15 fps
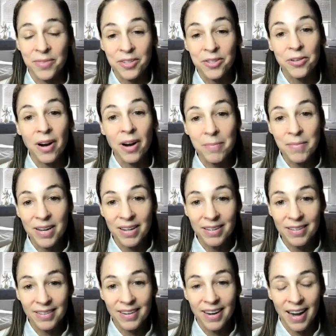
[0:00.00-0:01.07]

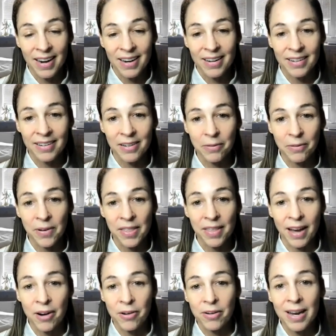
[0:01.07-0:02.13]
trauma and
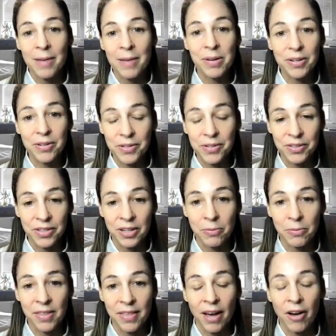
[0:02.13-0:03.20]
without chemicals and
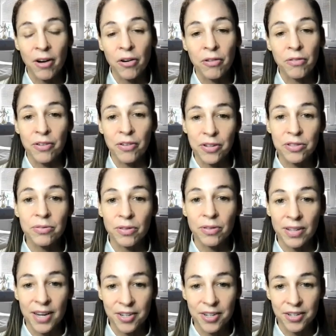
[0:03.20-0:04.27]
without
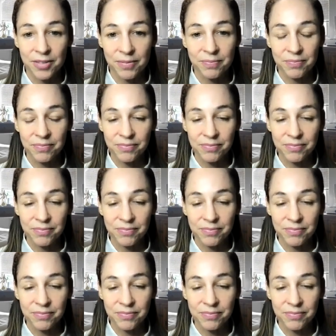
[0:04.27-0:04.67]
overexfoliation.